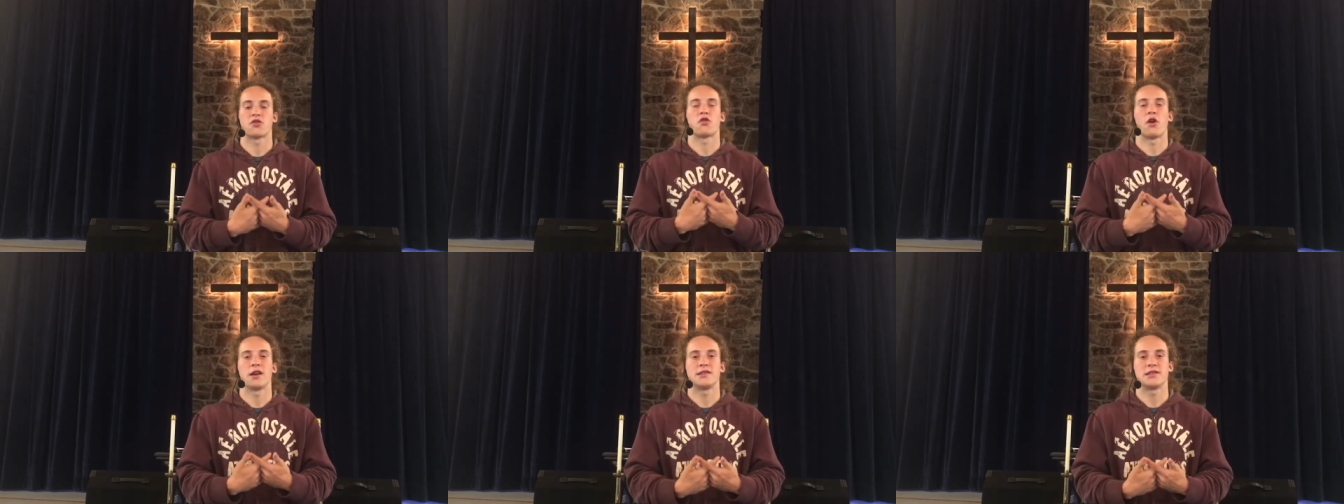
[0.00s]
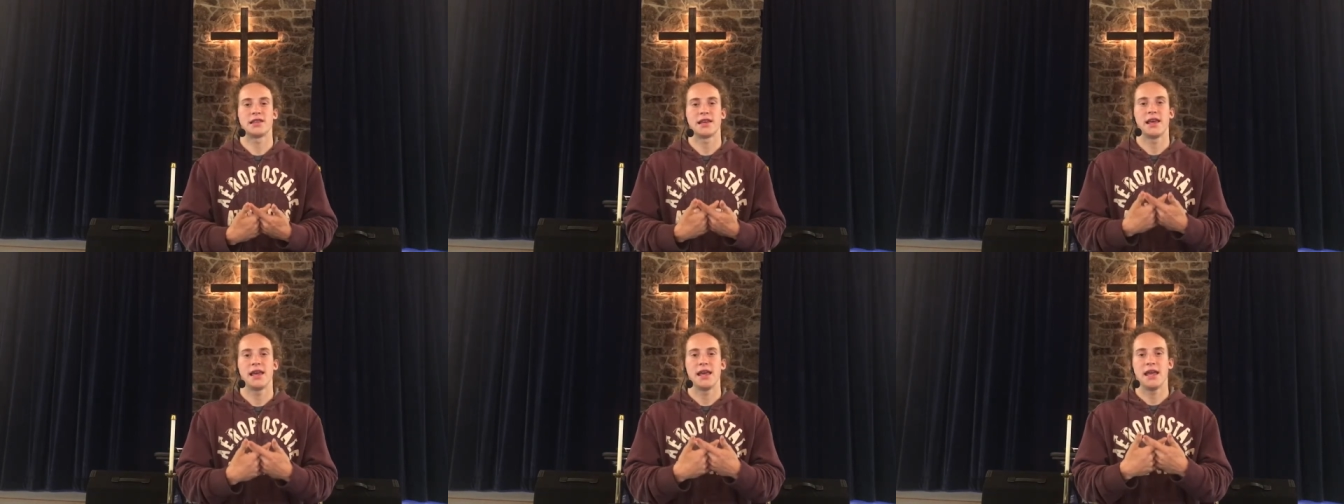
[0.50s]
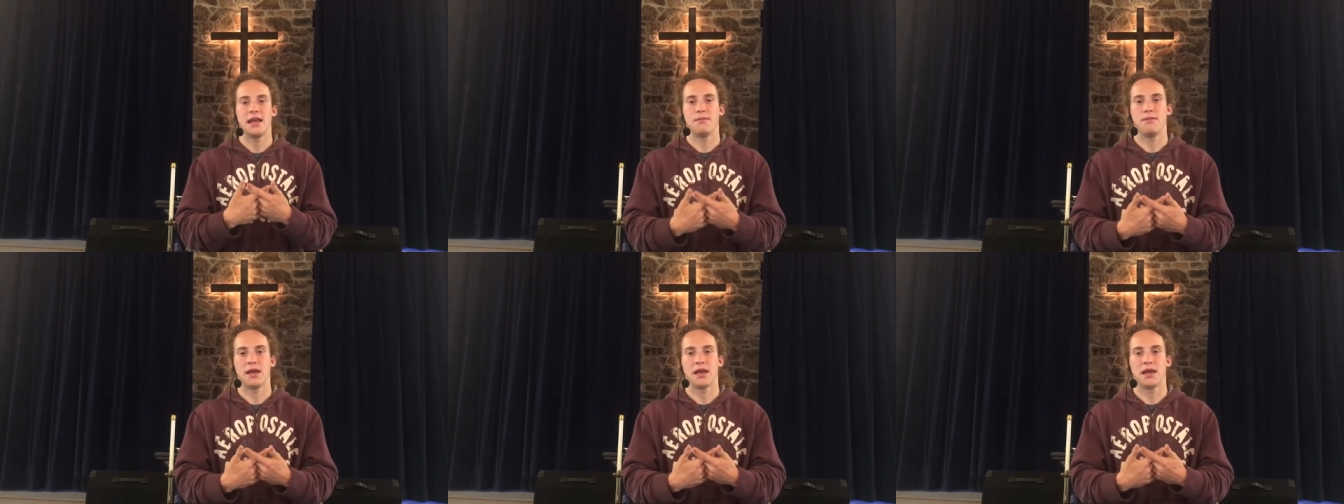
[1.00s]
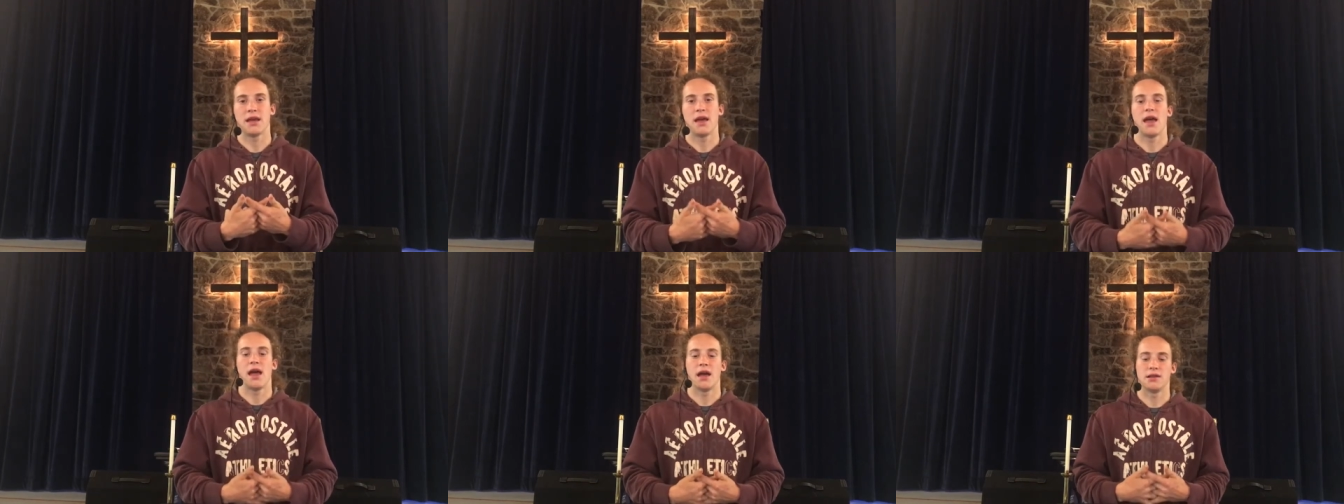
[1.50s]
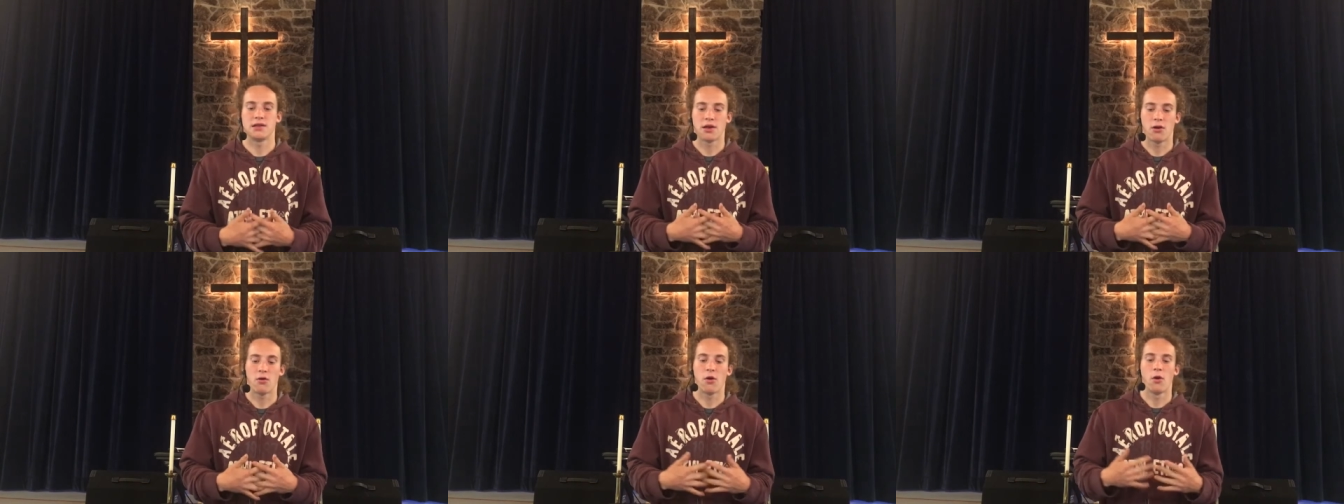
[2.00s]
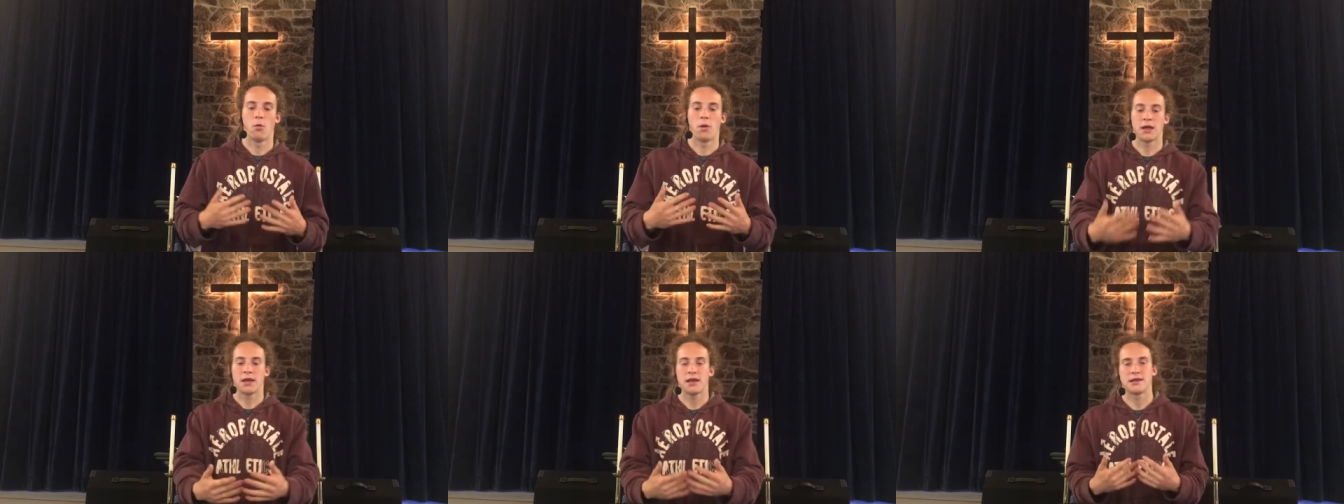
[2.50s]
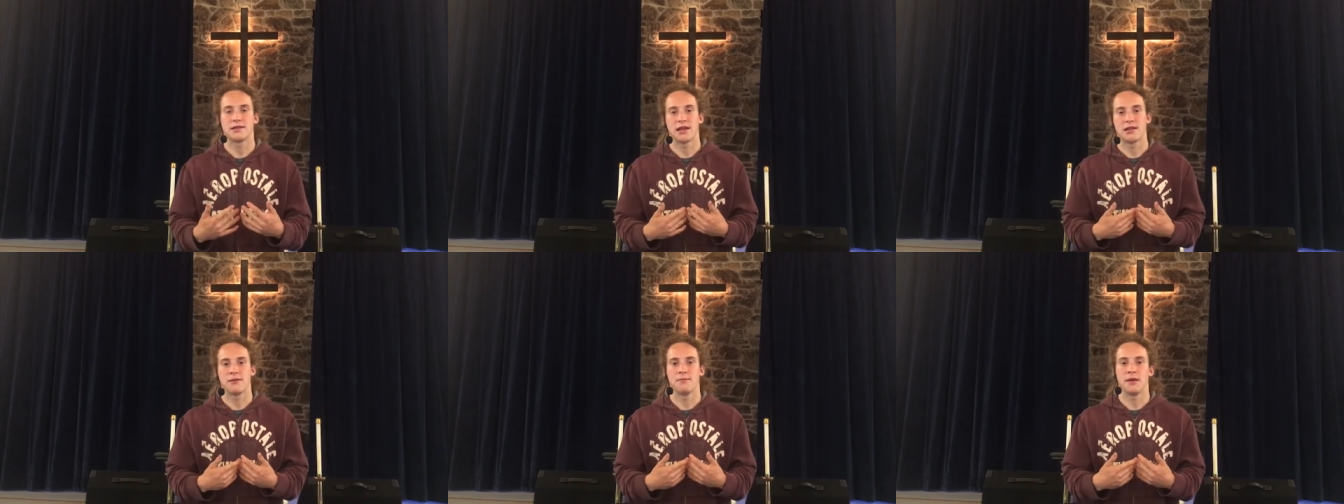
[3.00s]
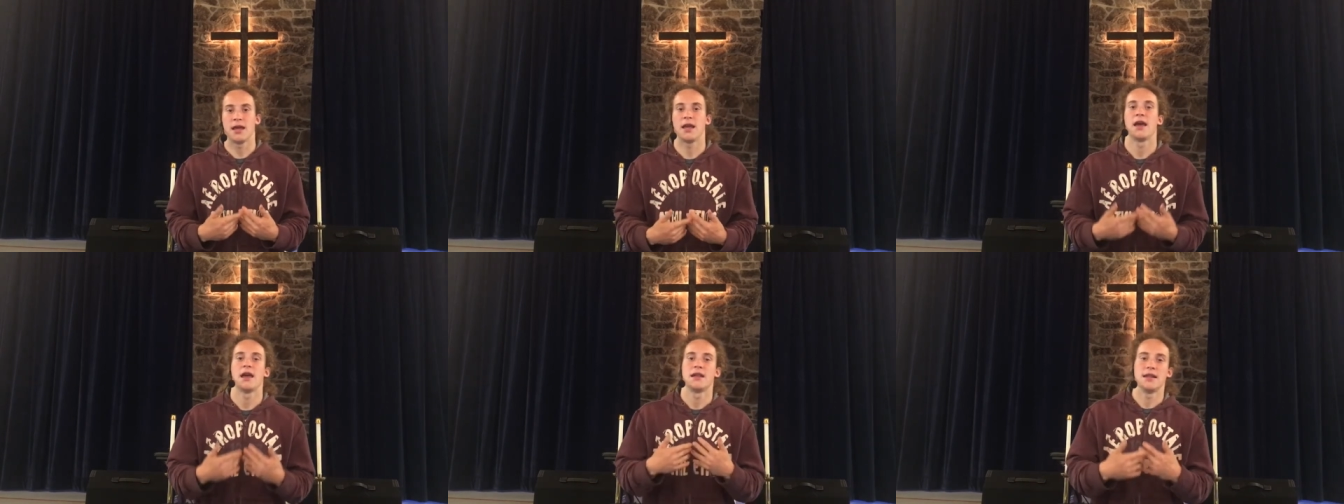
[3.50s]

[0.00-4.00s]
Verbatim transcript: Trust in me. And so, what he has said to me,